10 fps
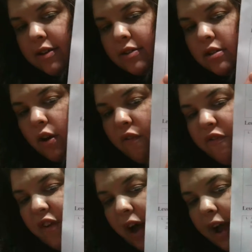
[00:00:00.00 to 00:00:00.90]
So
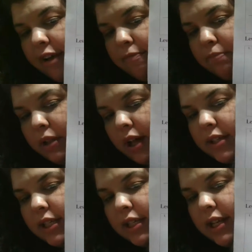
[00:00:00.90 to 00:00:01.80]
5
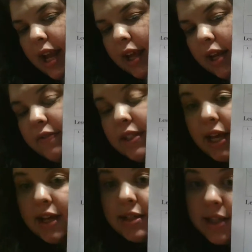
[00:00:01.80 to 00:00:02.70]
plus negative
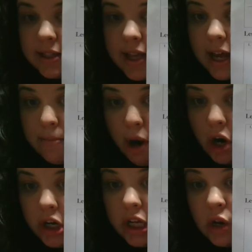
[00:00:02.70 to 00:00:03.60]
6. Is that a
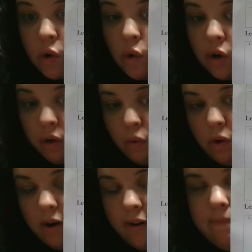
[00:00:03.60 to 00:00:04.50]
party or a
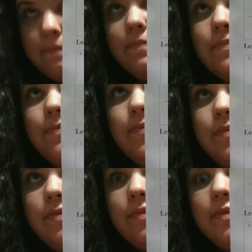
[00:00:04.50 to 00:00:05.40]
war?
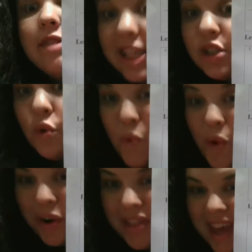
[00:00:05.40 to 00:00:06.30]
That's a
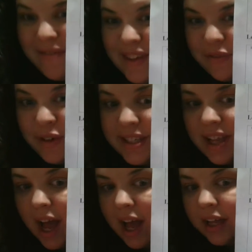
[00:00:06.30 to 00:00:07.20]
war. They have different
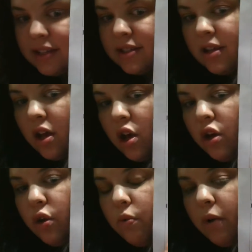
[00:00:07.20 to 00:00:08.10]
signs.
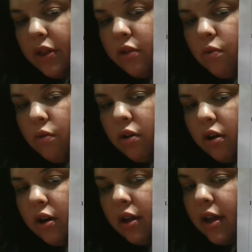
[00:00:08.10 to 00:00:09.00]
Who won the war?